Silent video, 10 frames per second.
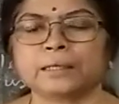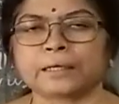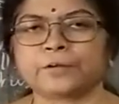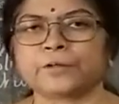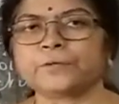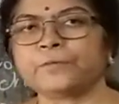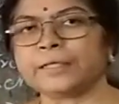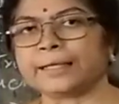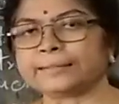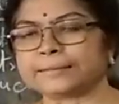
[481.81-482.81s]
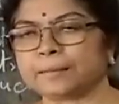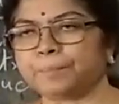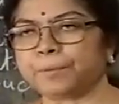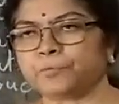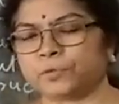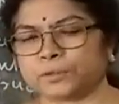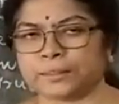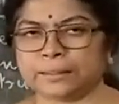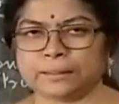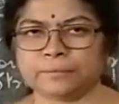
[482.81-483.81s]
Can you give an example for
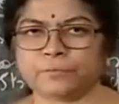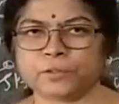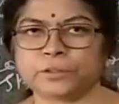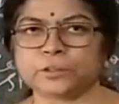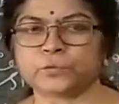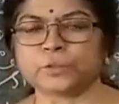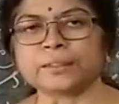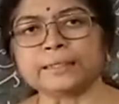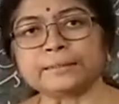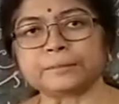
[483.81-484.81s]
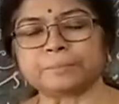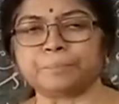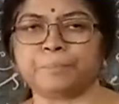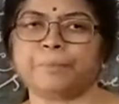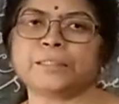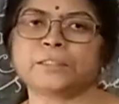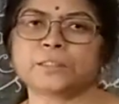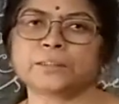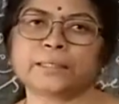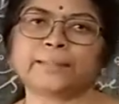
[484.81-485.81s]
this one? It is
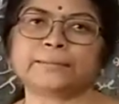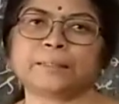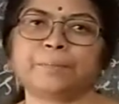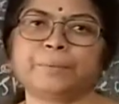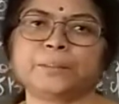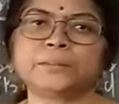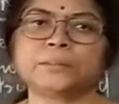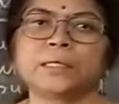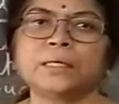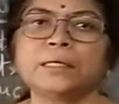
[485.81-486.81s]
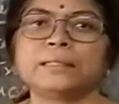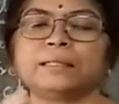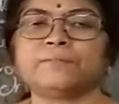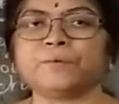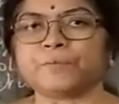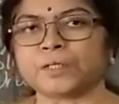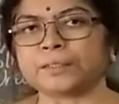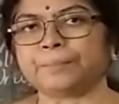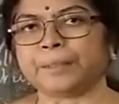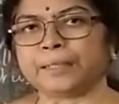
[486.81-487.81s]
best example is the
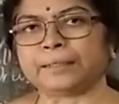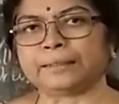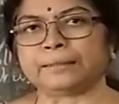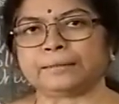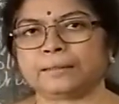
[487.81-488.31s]
Vivada Medai.